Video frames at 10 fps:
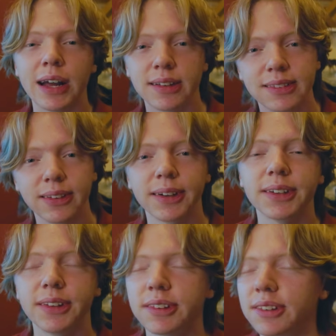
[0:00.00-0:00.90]
edits look.
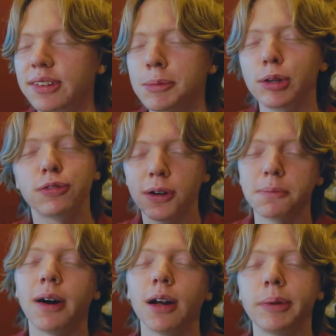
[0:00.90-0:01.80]
This is the most
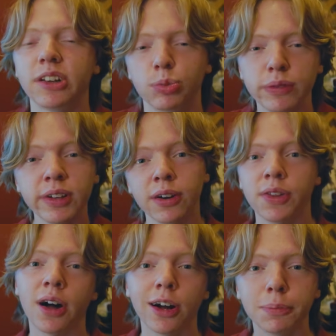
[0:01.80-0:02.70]
fun part because we've done all
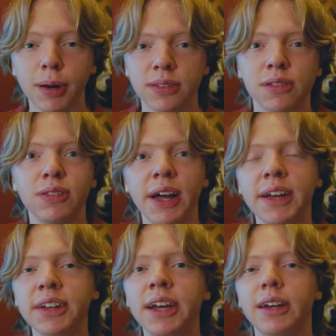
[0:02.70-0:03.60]
the hard parts of
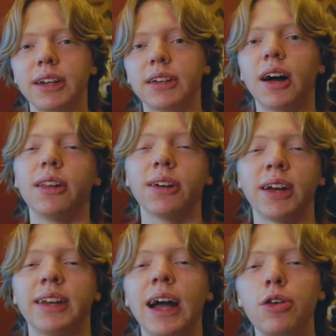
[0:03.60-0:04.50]
light and color,
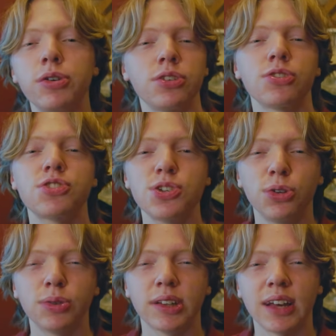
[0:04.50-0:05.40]
and now you can just
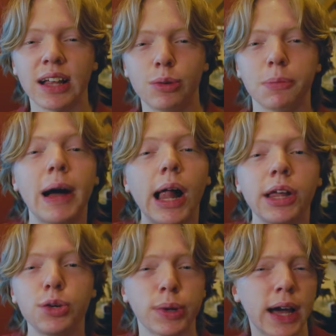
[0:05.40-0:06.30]
choose exactly what
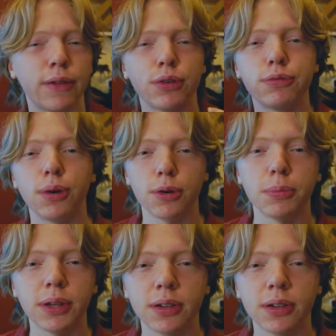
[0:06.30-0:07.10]
palette you want to have your photo be.